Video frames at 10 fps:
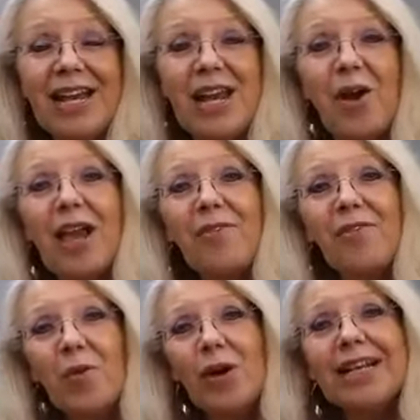Now,
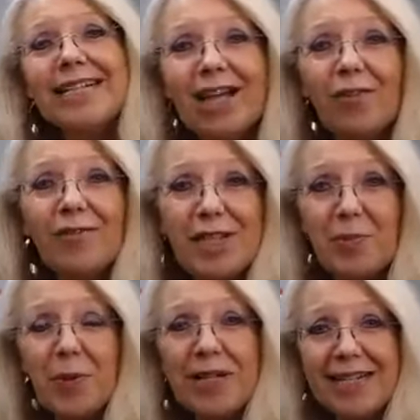if you want to delve
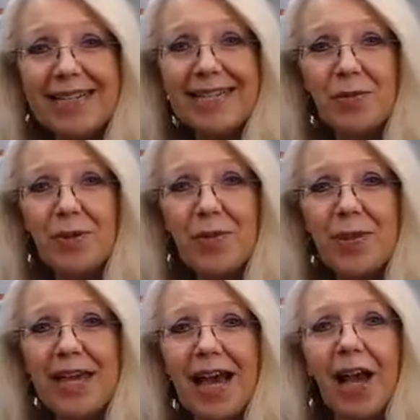deeper into this with
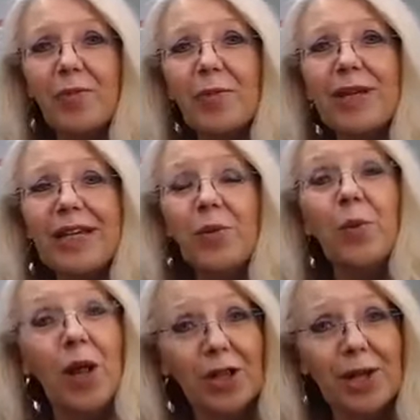me, I really
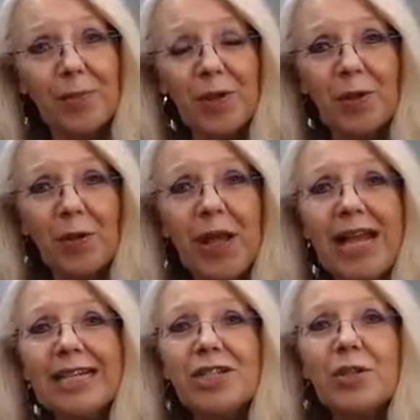welcome you
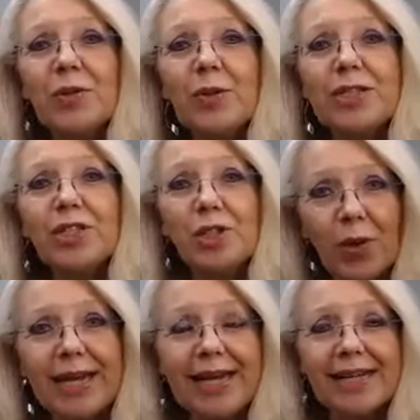to
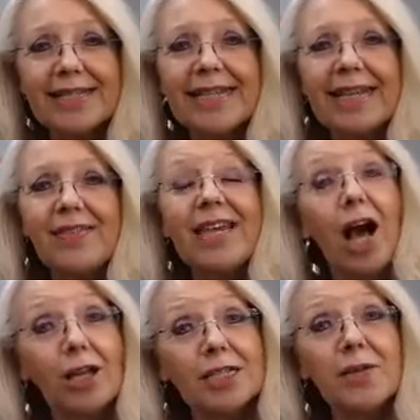join us in the
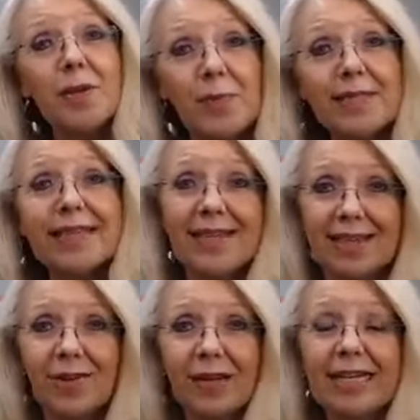Ultimate
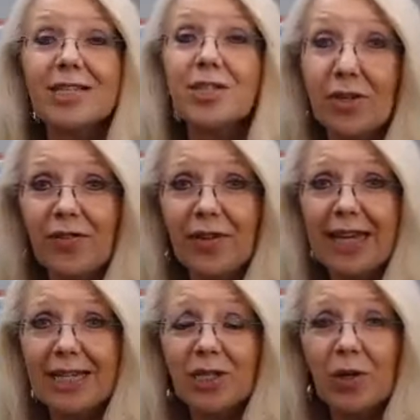Music Theory
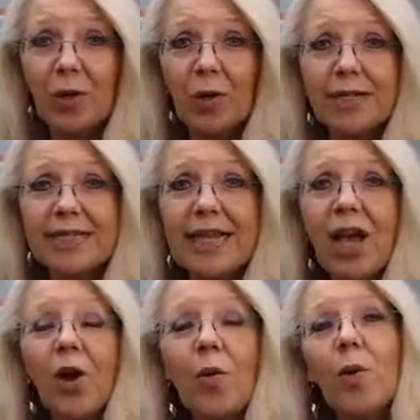Certification course,
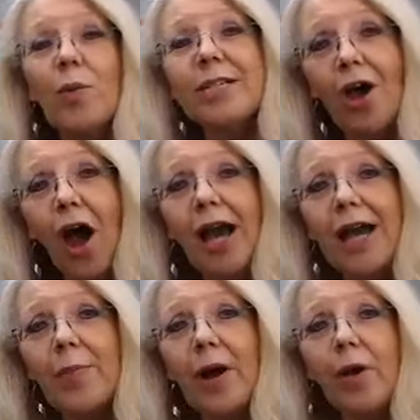where we
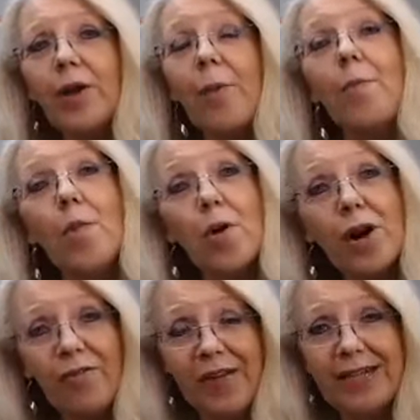talk about
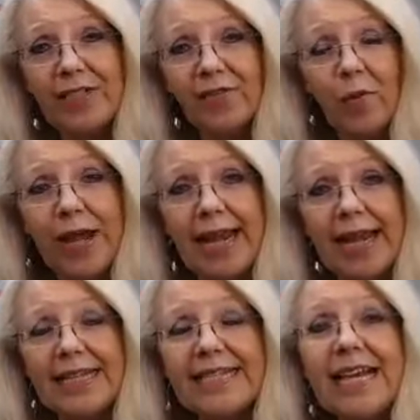more effective
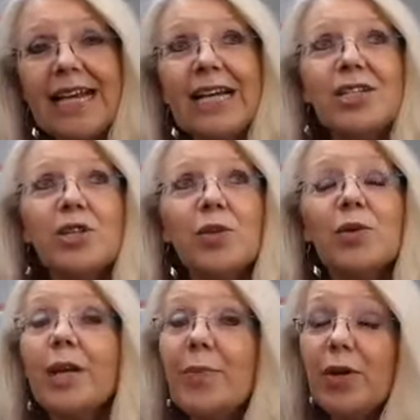ways
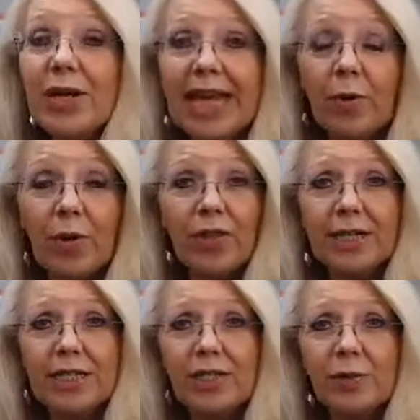to communicate with
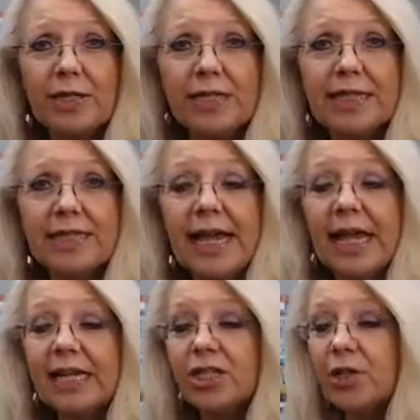our students,
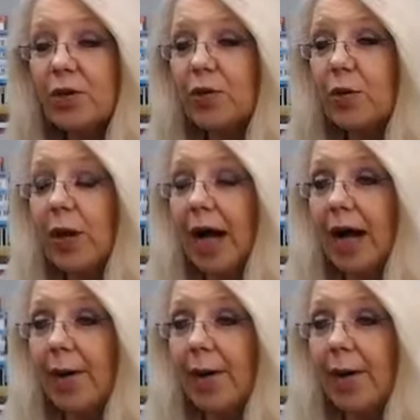to